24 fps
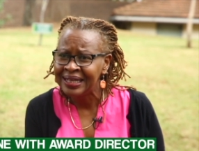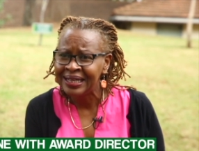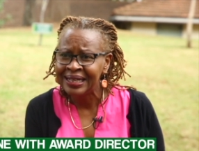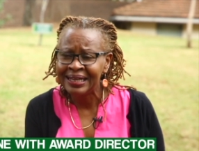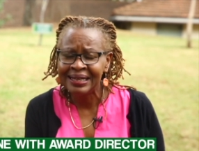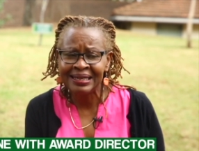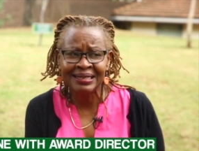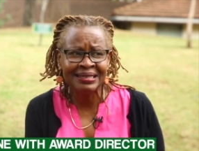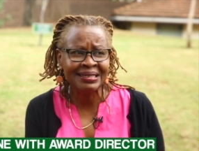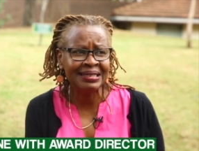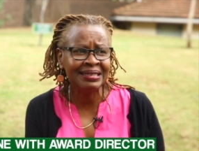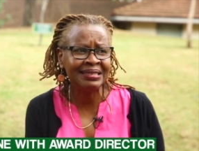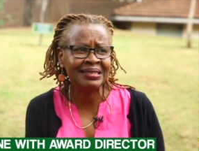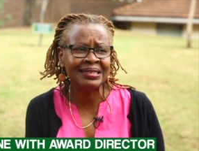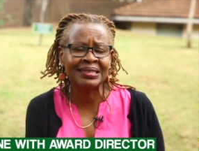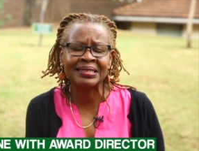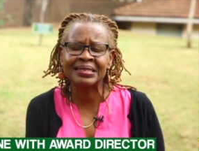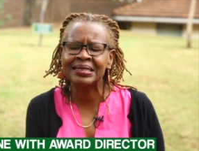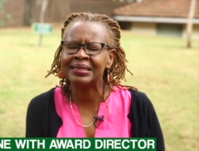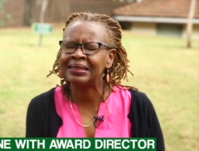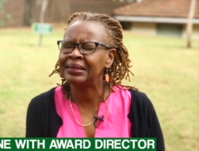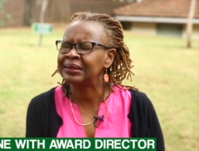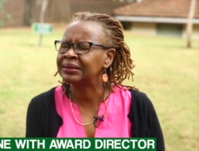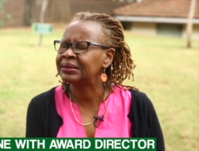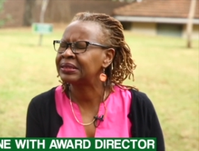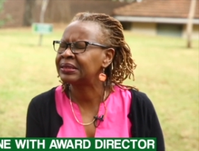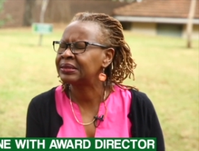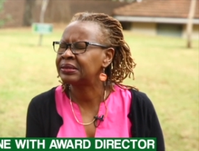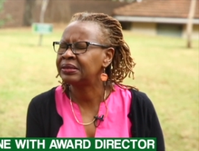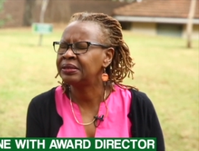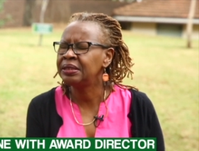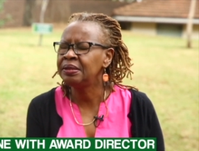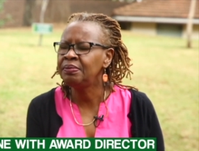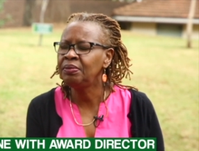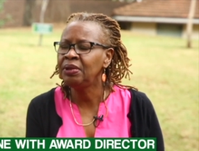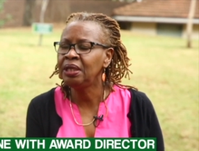It's
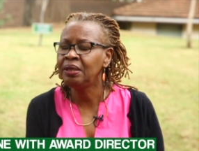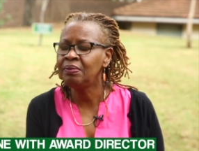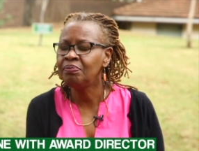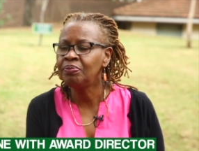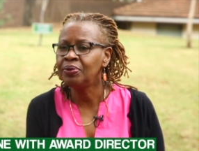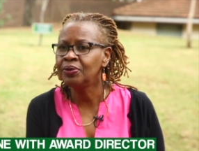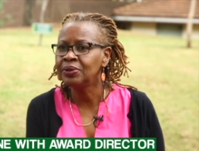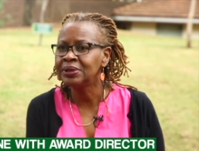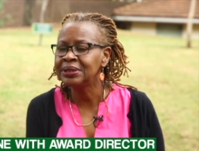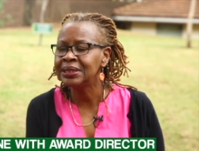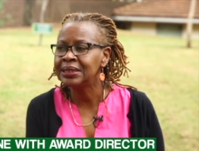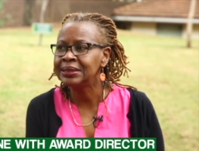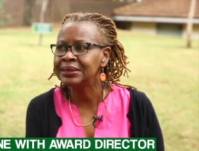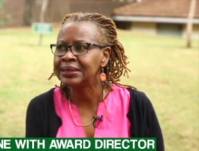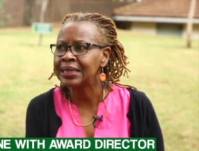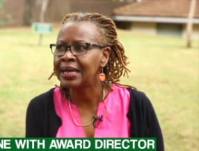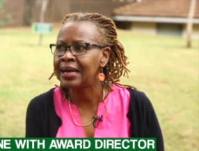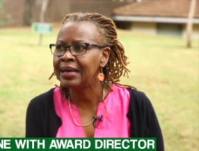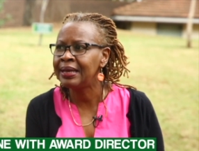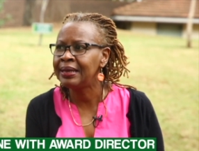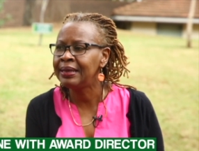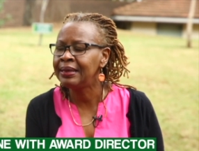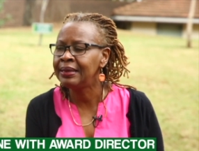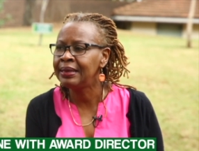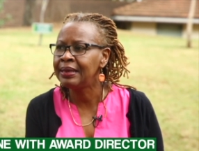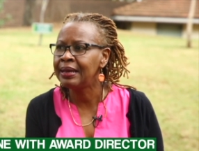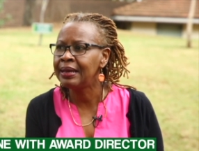extremely important. I